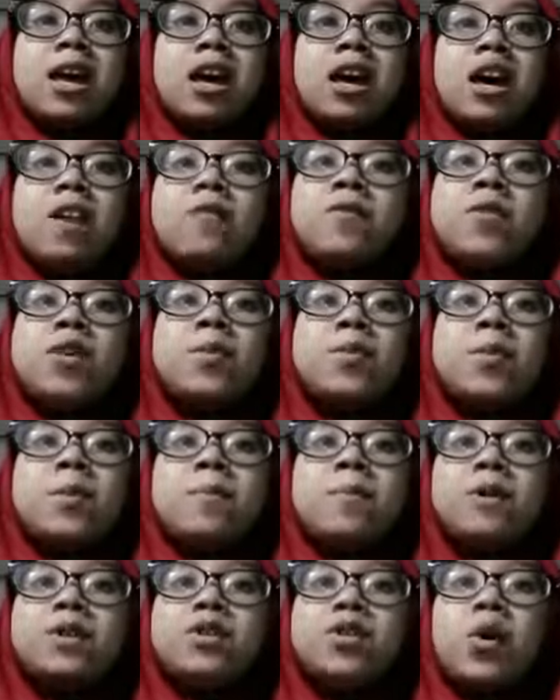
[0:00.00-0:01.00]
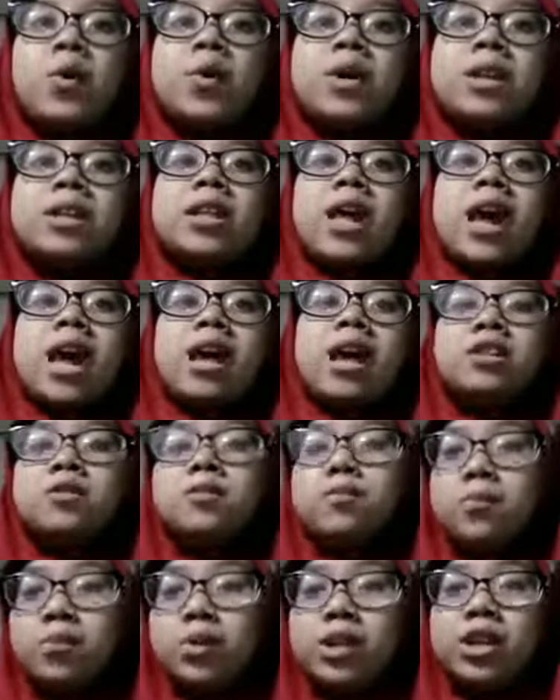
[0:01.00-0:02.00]
A few people know it as
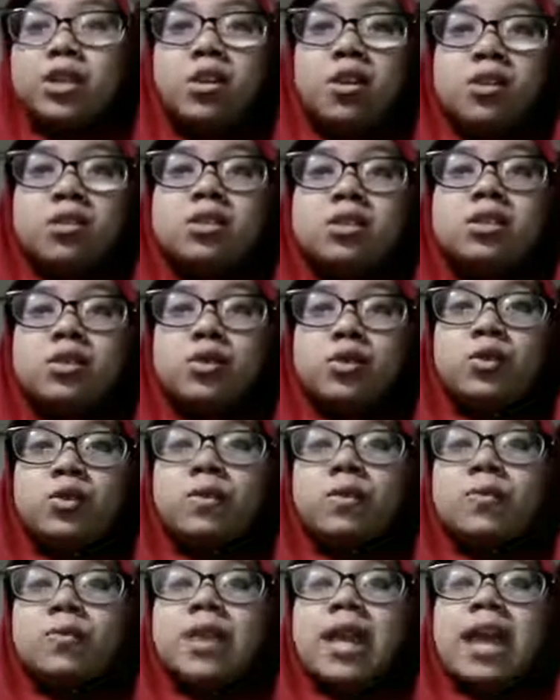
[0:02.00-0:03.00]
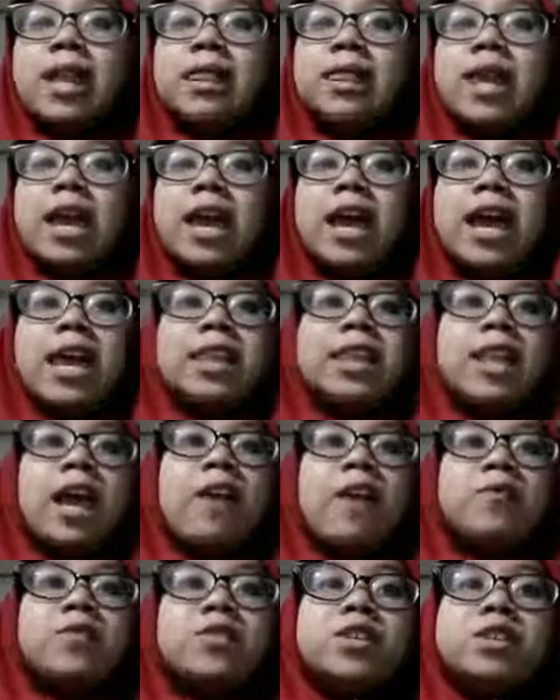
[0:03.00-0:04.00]
Britons too. Then,
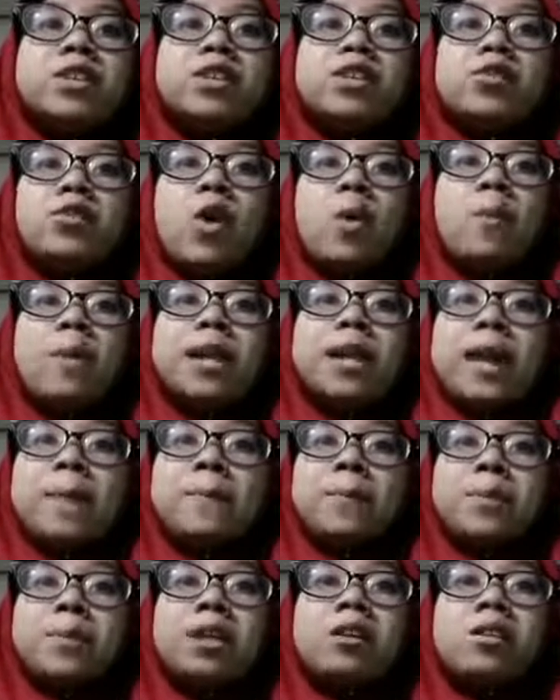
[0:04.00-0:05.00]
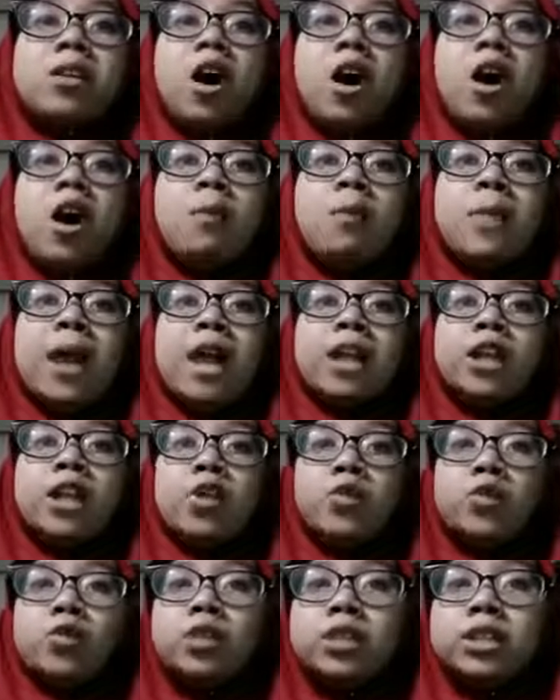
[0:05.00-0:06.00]
after the Roman Empire came and
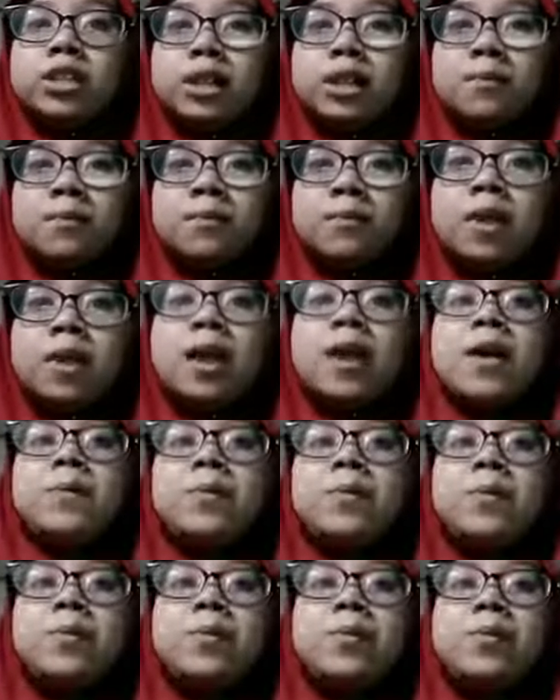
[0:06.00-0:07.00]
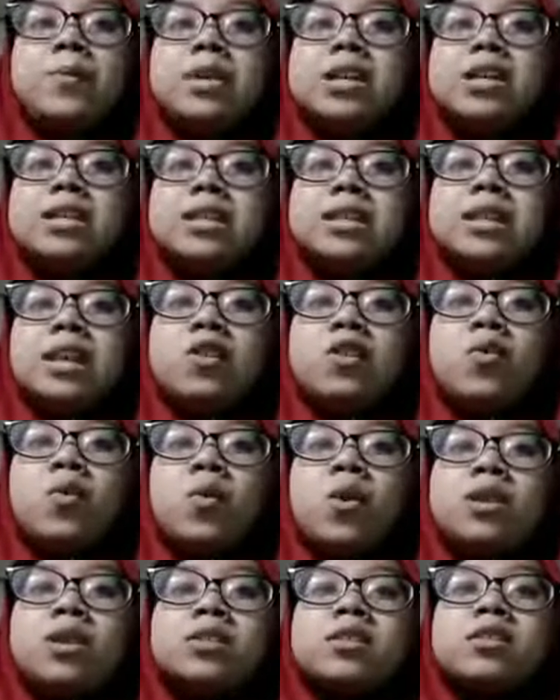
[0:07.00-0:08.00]
ruled them, Britain
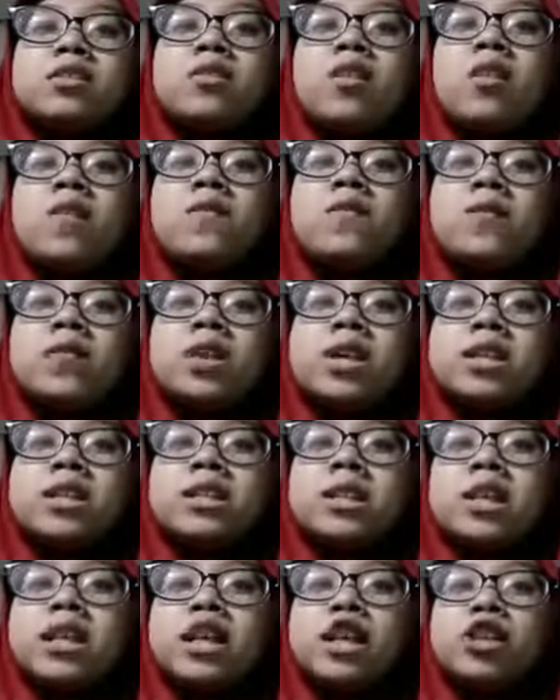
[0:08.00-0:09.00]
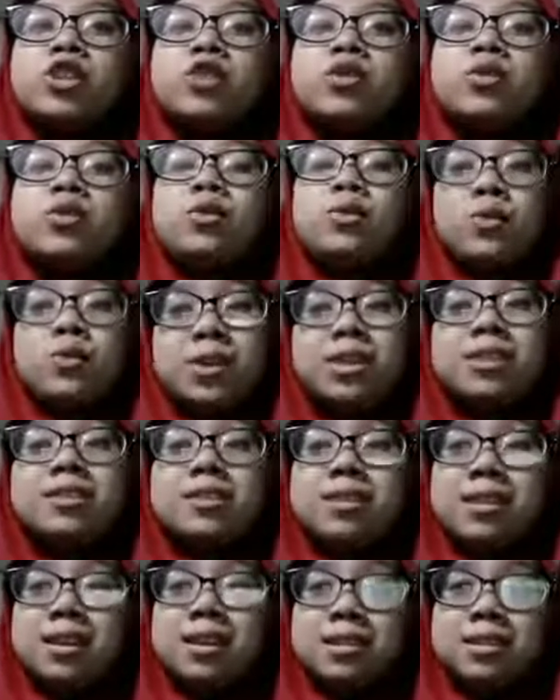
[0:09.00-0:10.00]
was converted into
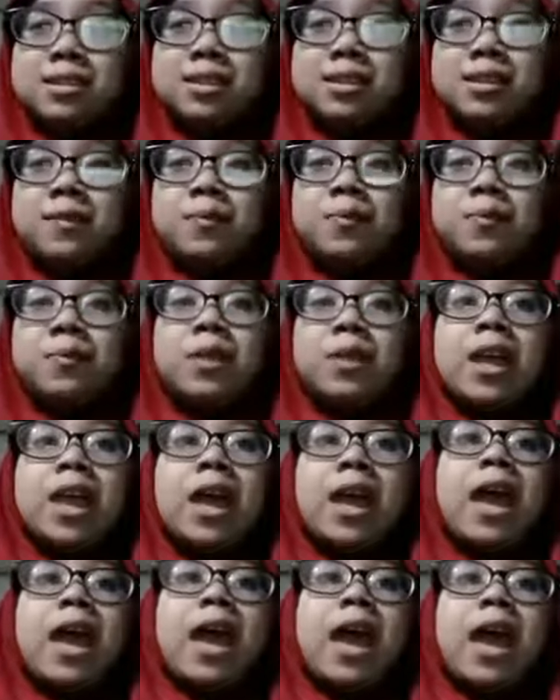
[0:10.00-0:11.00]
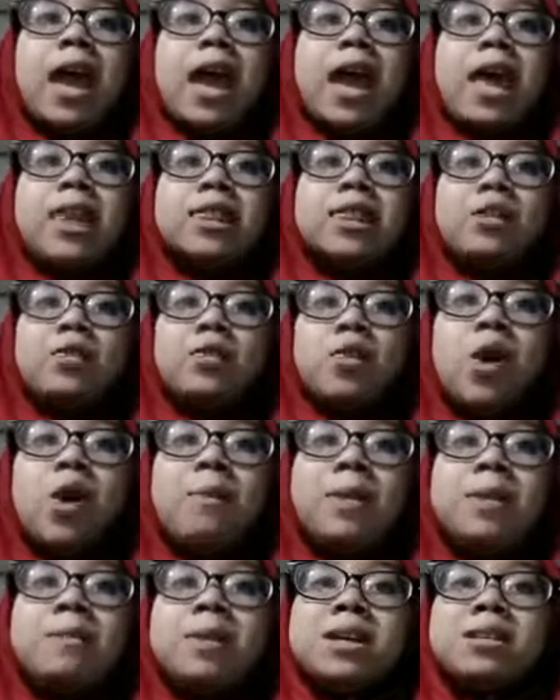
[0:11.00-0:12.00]
Christianity, and the
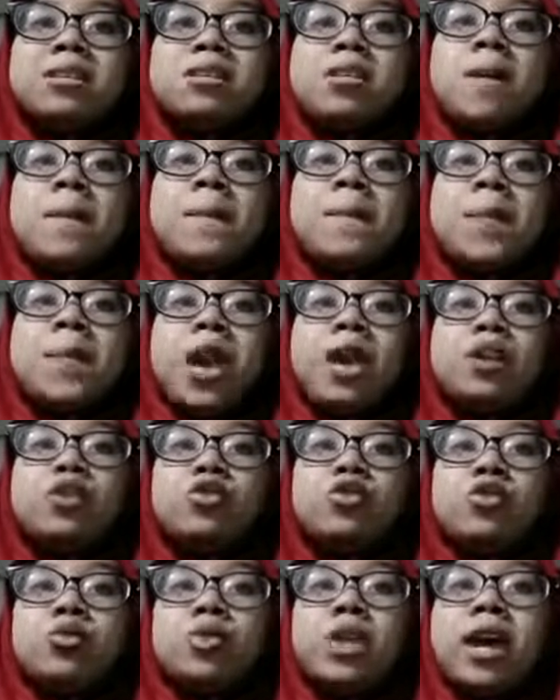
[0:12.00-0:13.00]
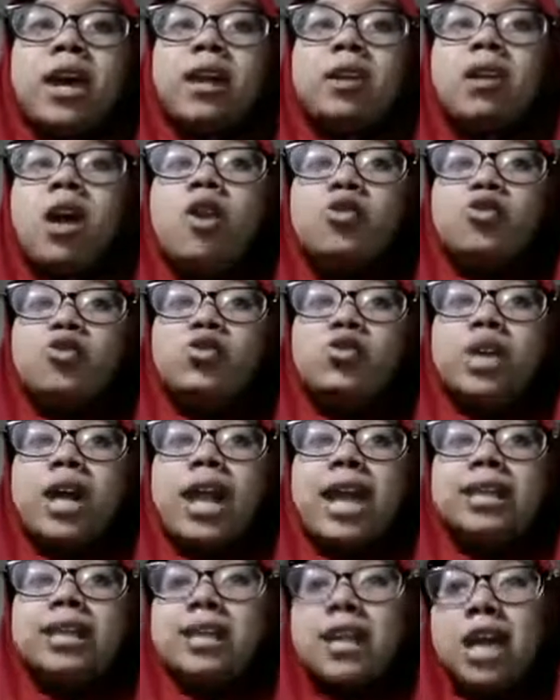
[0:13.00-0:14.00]
Romans must come back to their country,
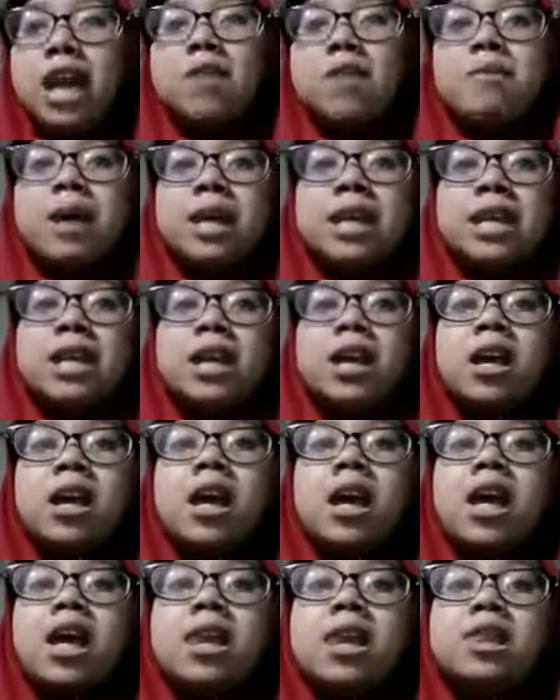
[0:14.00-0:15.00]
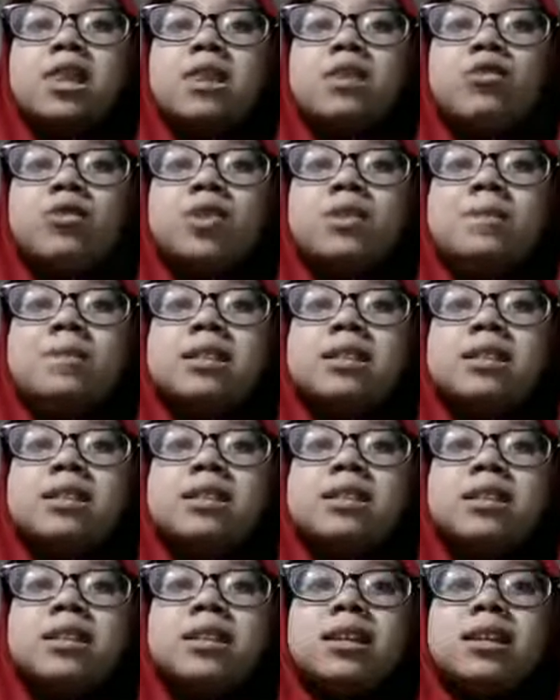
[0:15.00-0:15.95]
and Germanic tribes